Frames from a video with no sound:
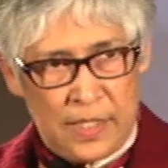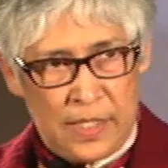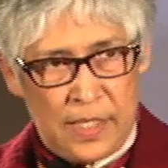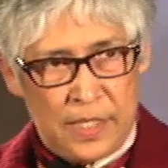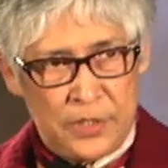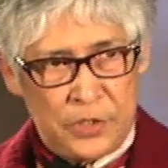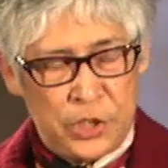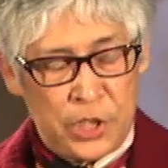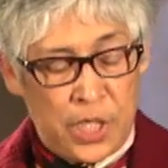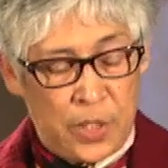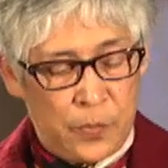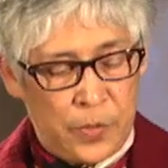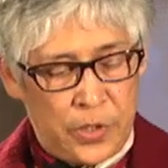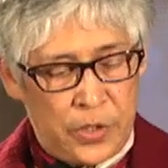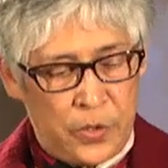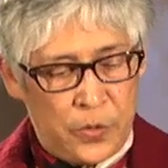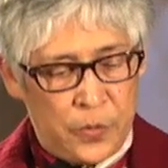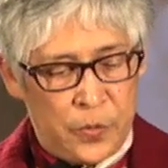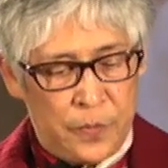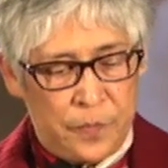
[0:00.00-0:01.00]
share with
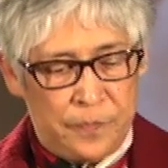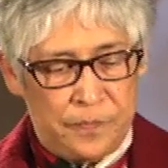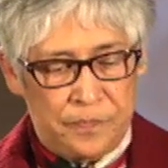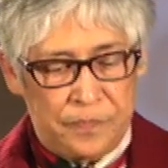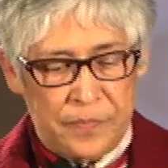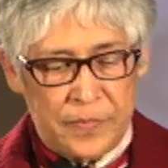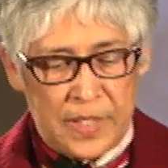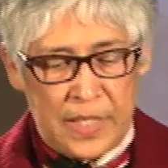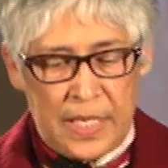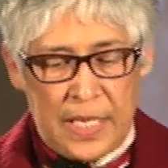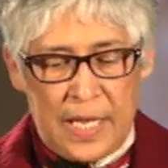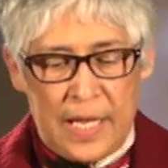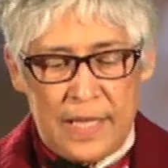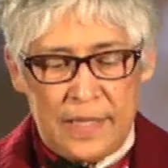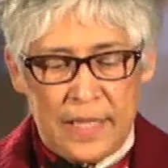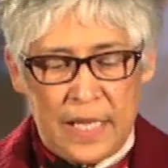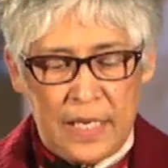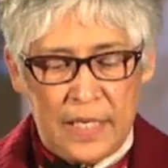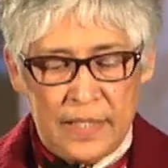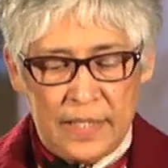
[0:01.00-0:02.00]
you.
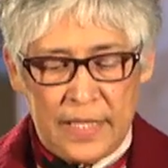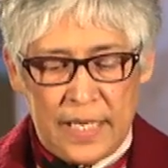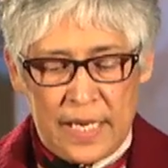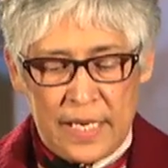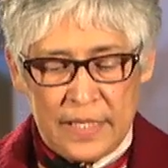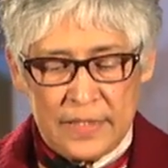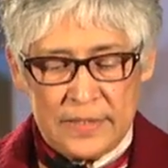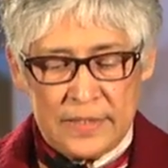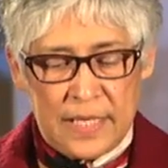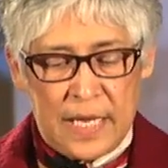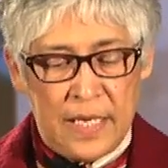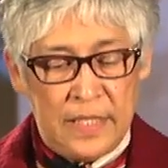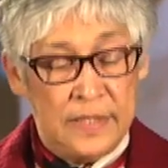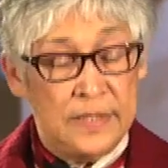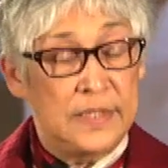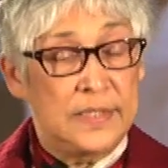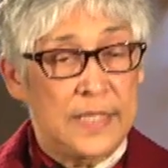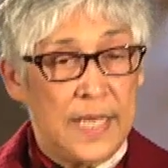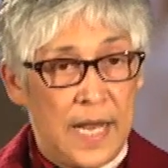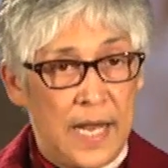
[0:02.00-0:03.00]
They learn and
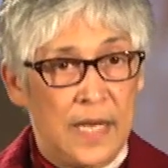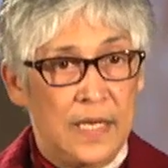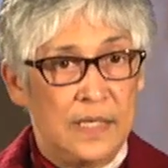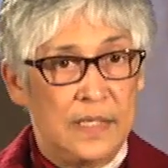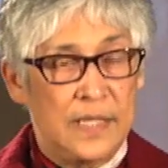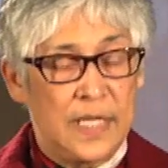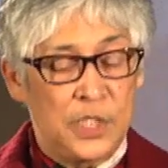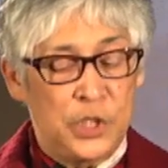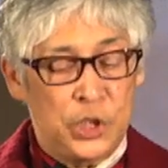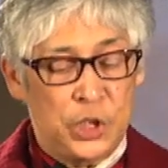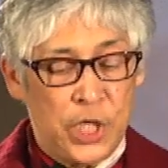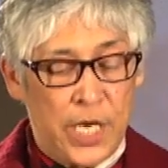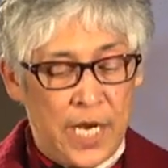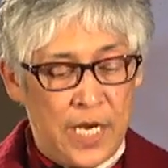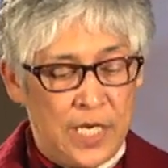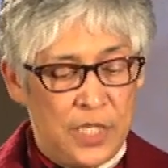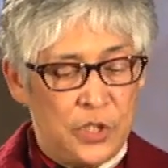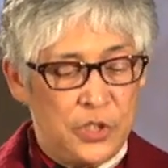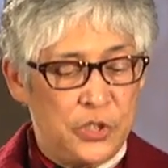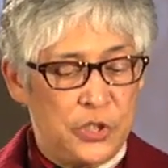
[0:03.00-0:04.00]
understand that
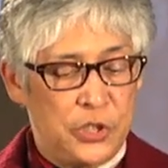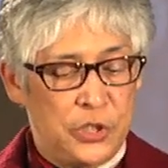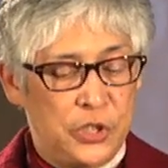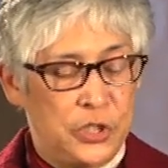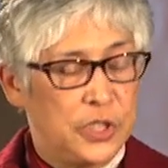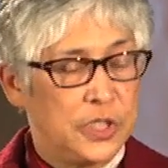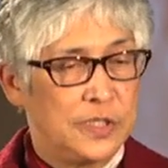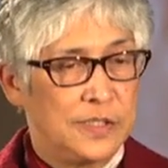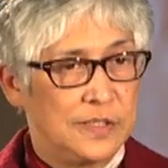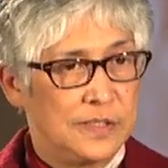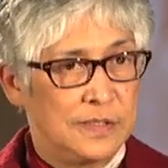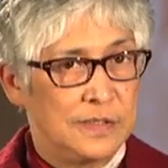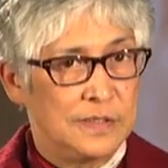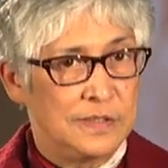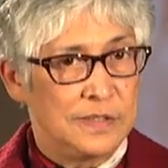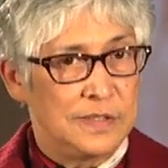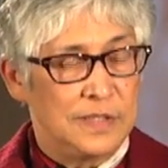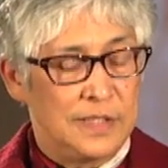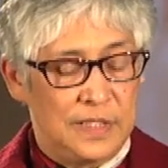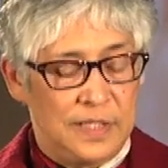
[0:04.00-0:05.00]
change
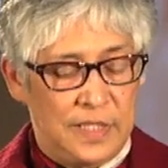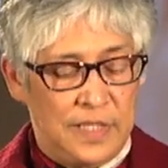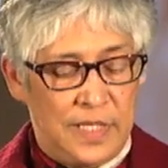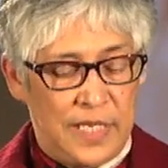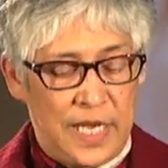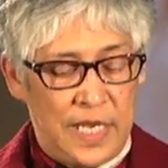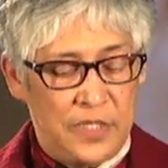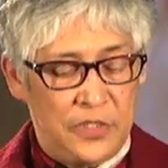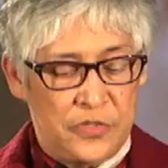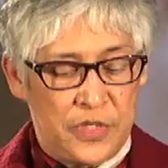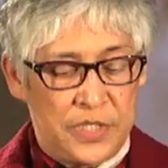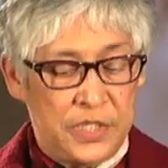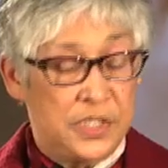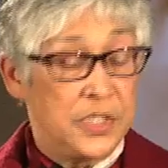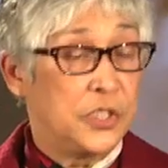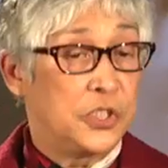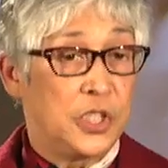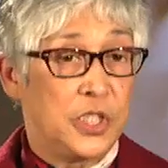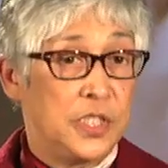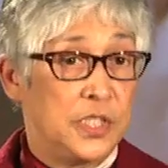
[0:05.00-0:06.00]
and
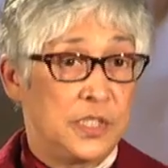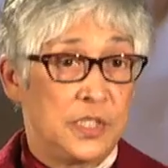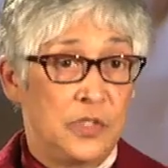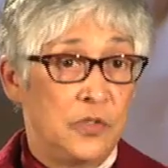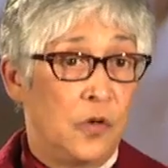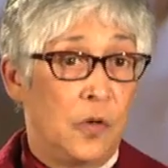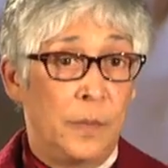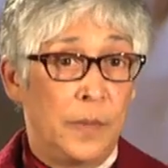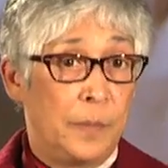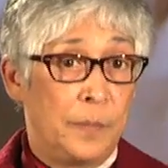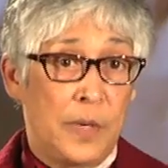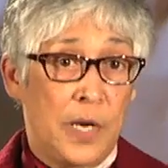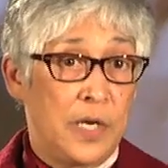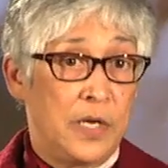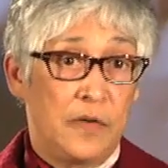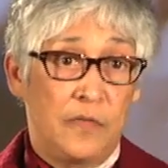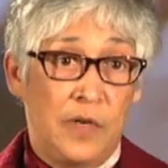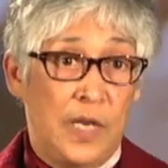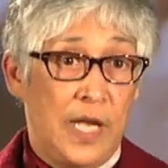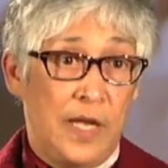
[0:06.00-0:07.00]
transition is a normal part
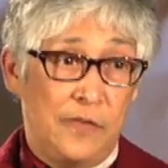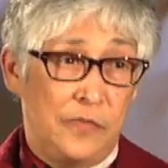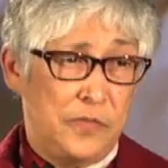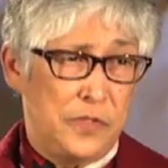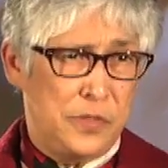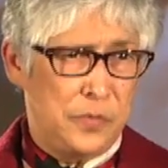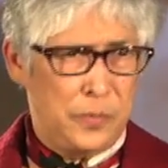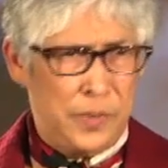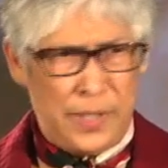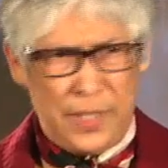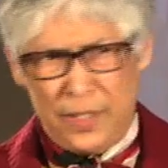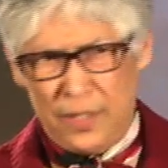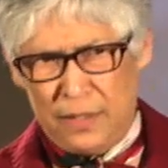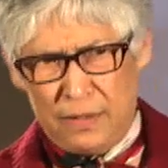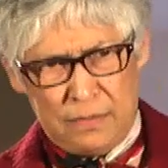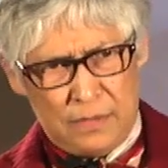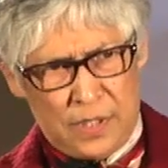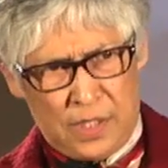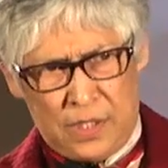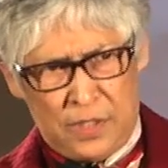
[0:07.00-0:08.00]
of life. Do we
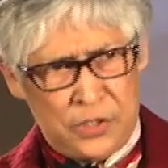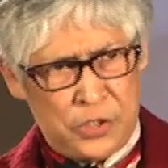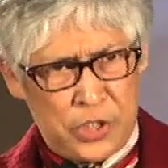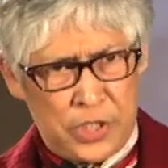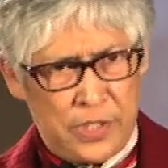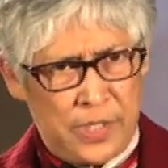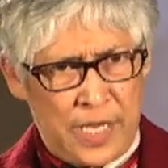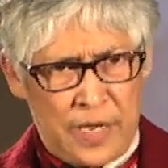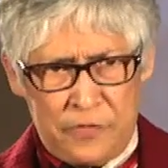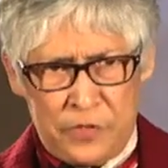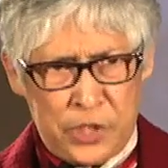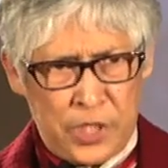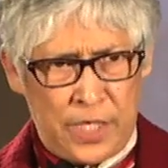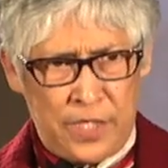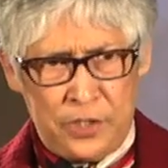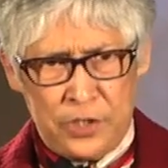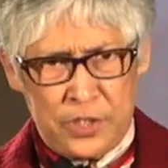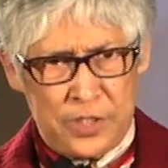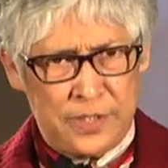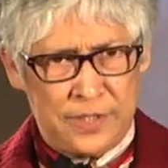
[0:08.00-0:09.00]
all have
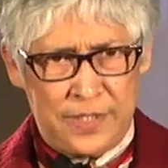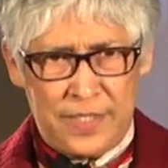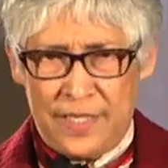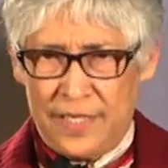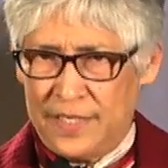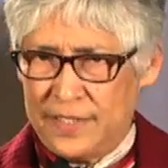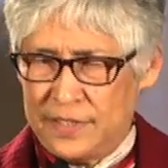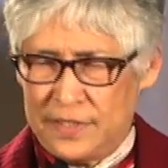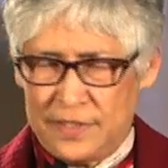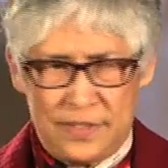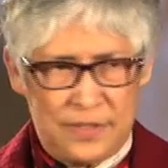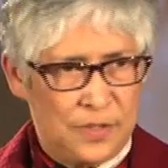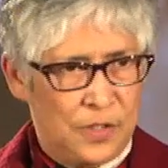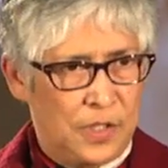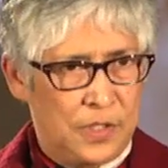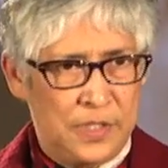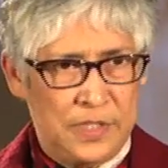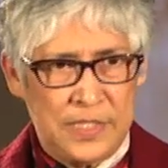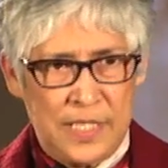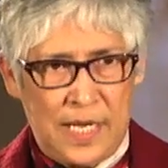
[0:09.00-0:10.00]
changes? Yes, all
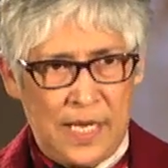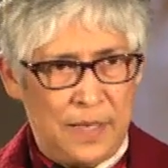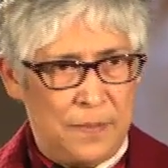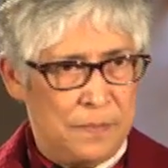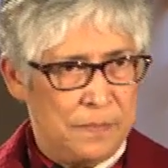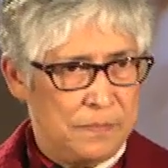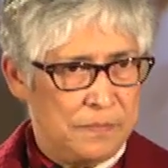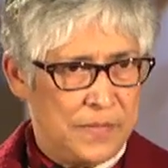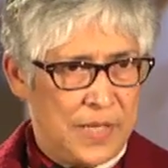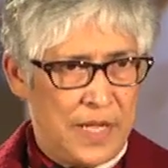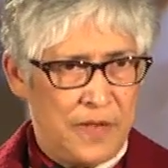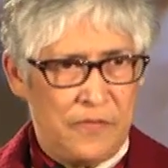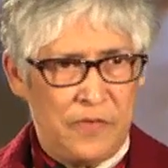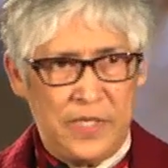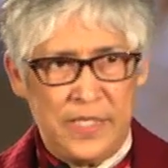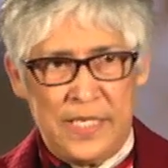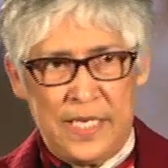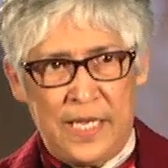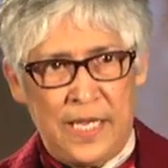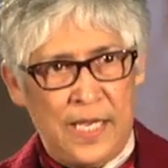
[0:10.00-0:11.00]
the time. Every
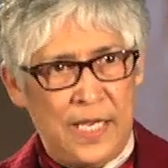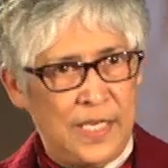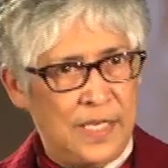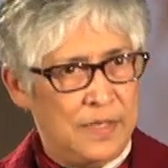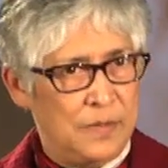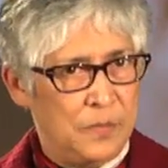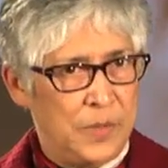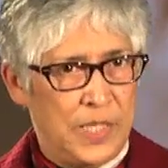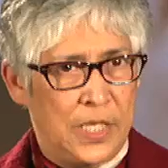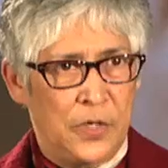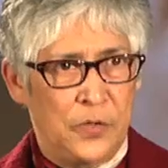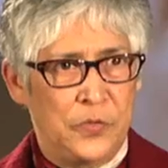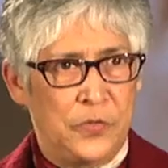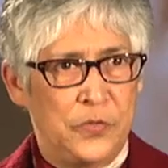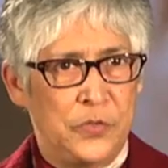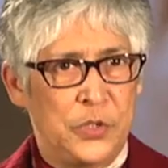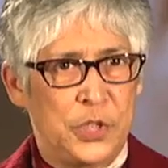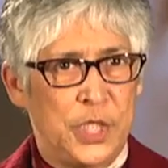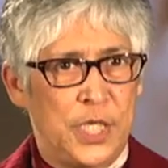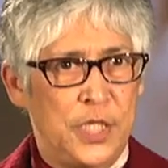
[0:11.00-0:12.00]
day we go
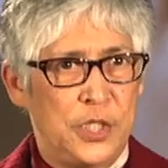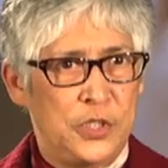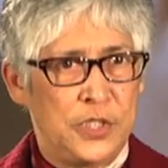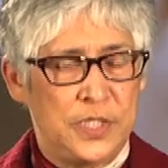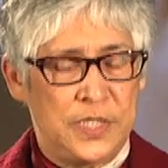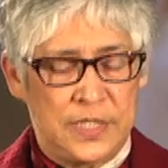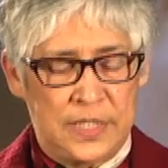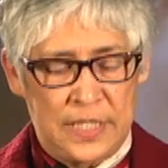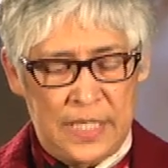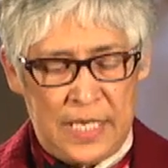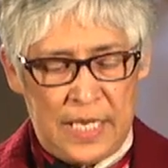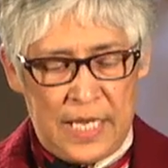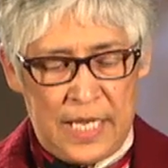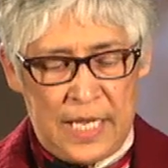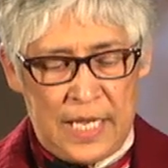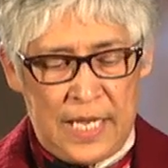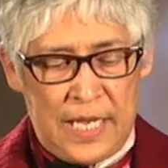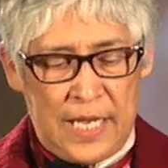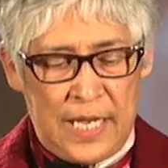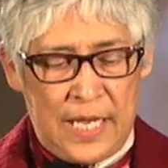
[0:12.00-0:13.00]
through changes
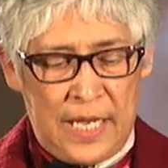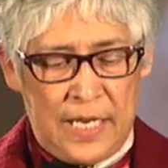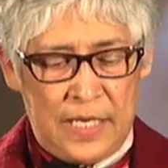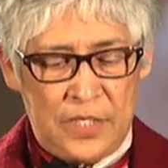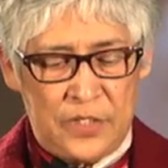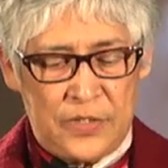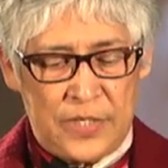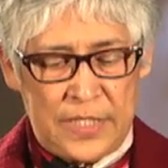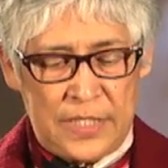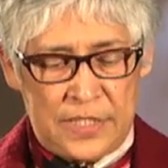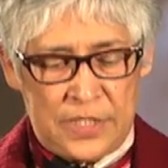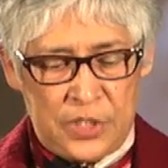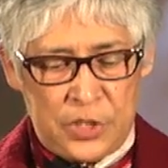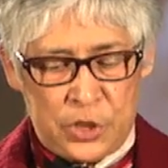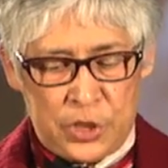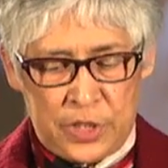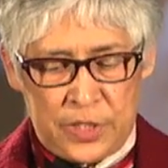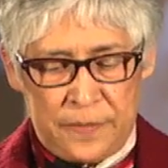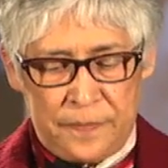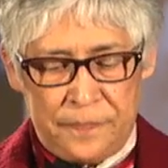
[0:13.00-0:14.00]
and
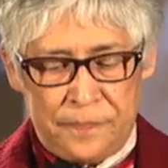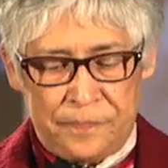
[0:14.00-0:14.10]
transition.